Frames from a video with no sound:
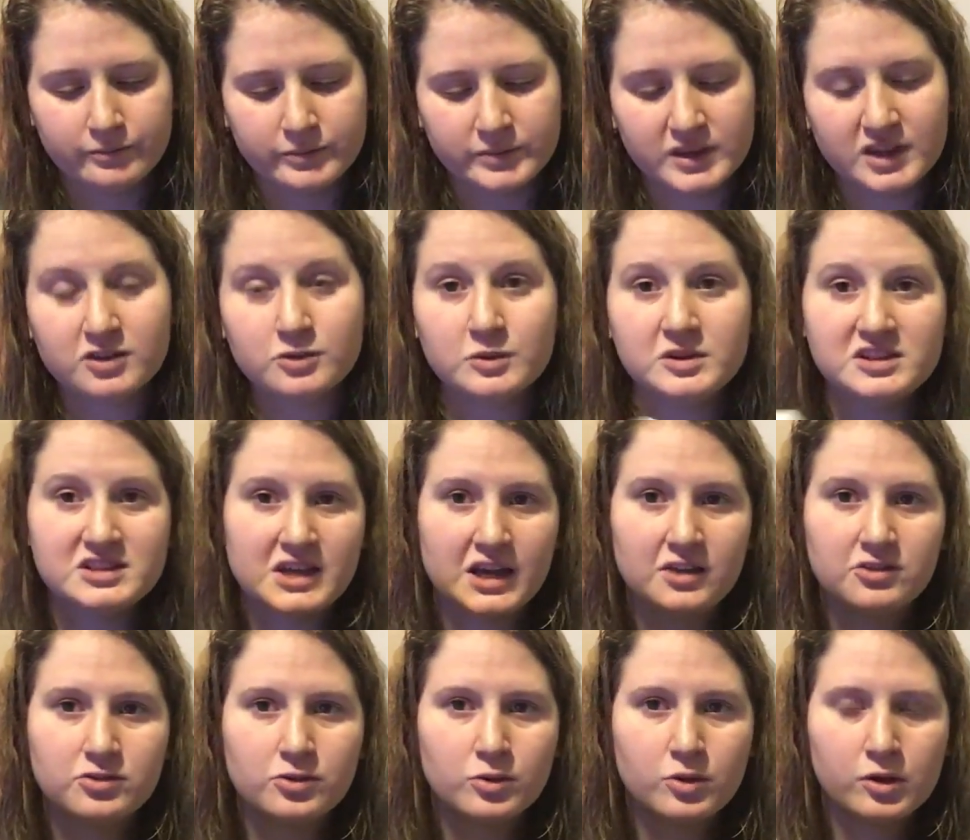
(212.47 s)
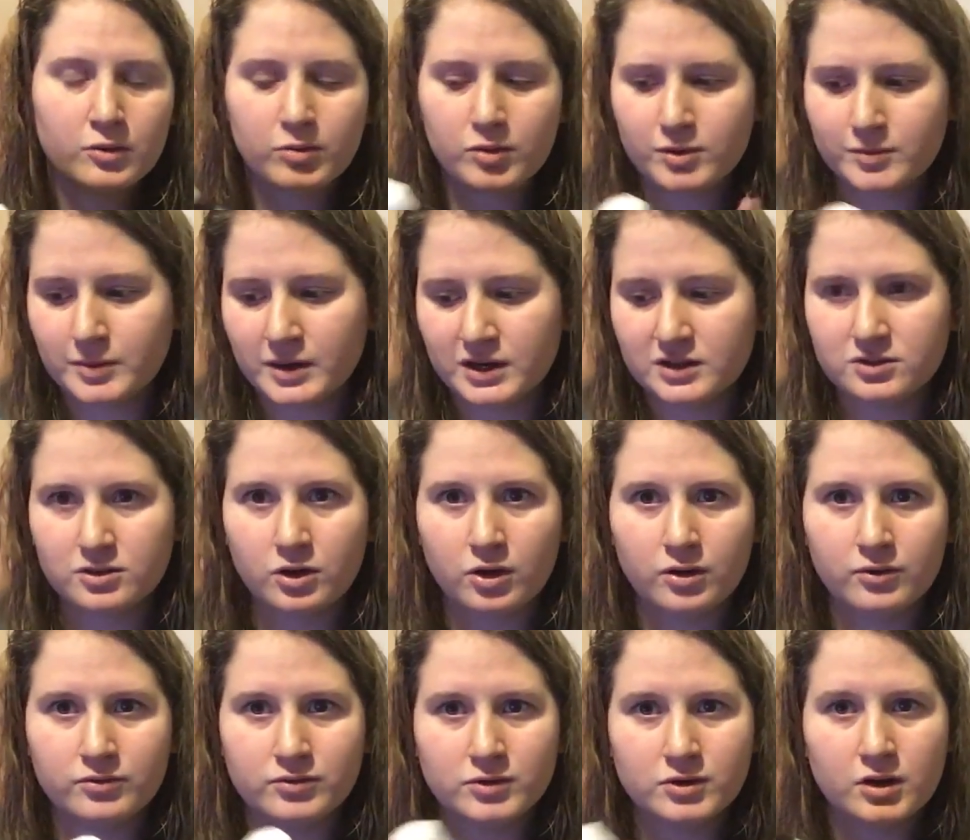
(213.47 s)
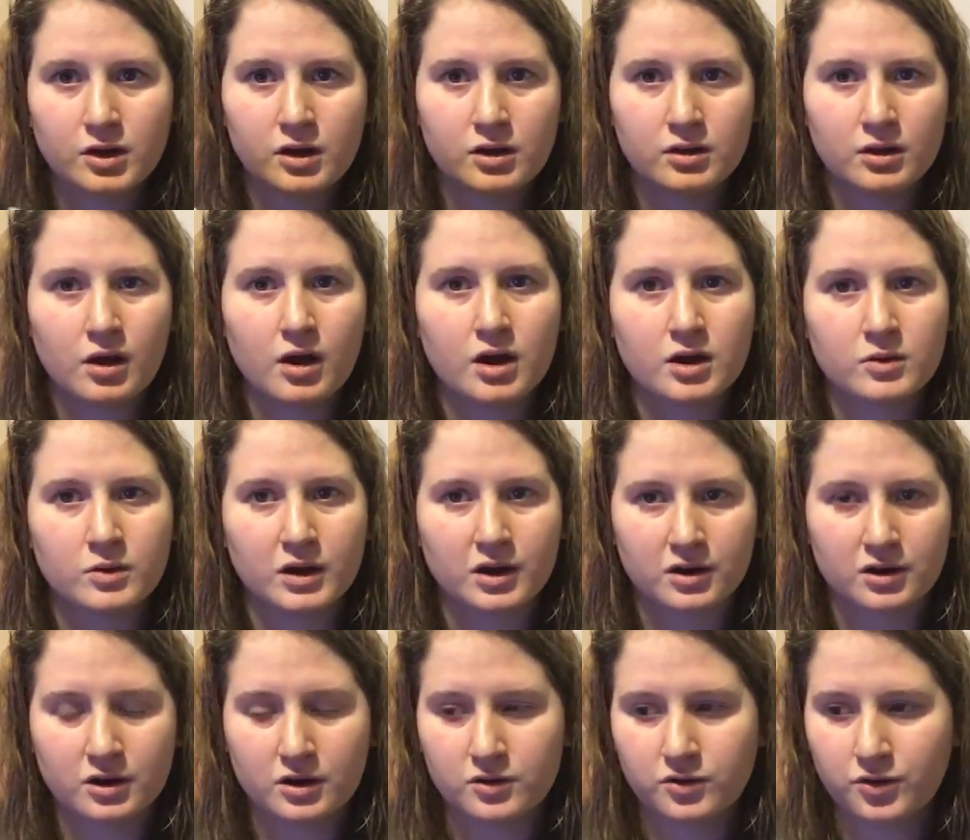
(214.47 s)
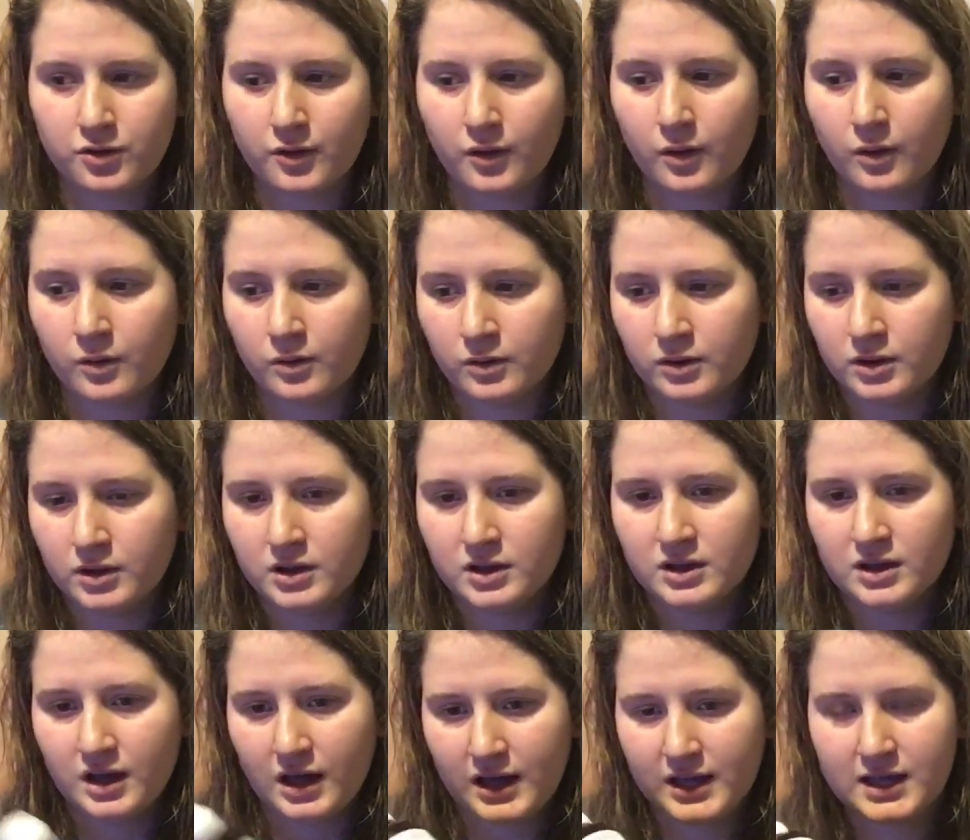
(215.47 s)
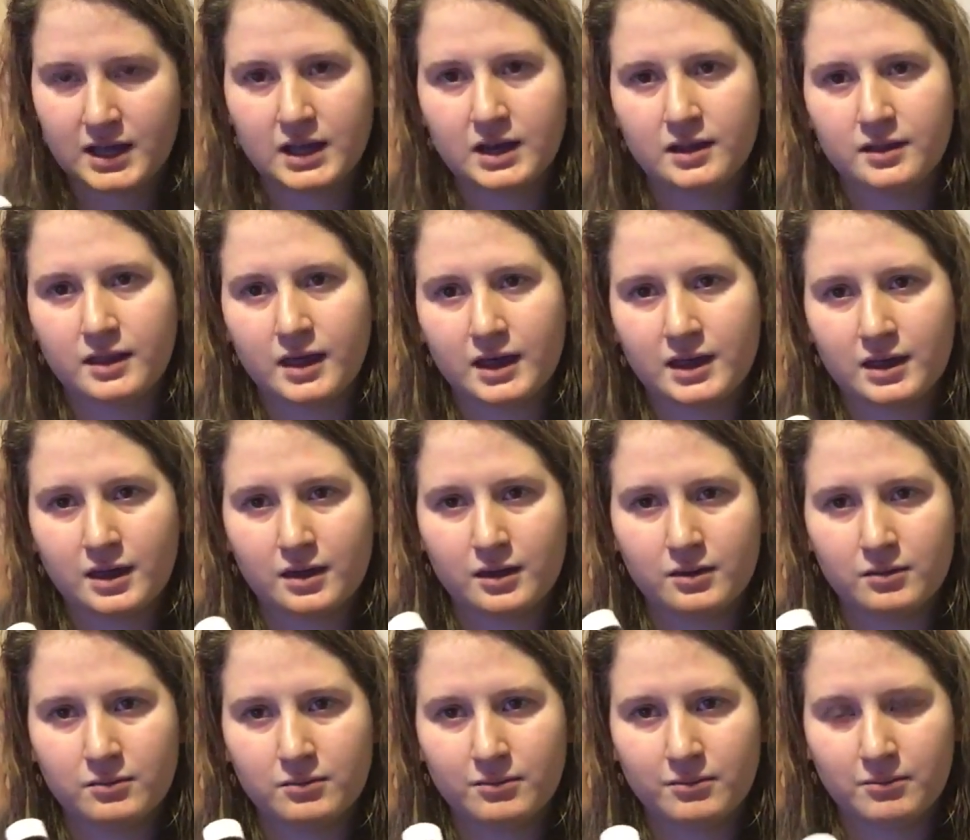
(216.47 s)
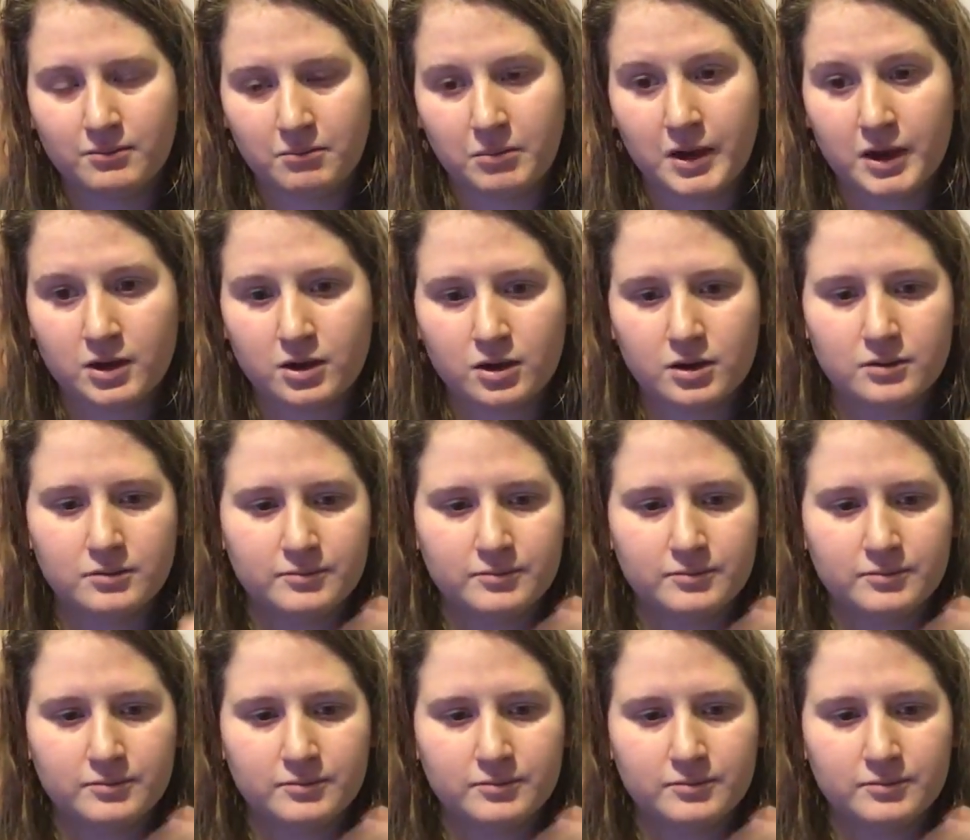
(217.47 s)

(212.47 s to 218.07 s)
this one tastes horrible, but it's over a lot quicker, so I kind of like it better.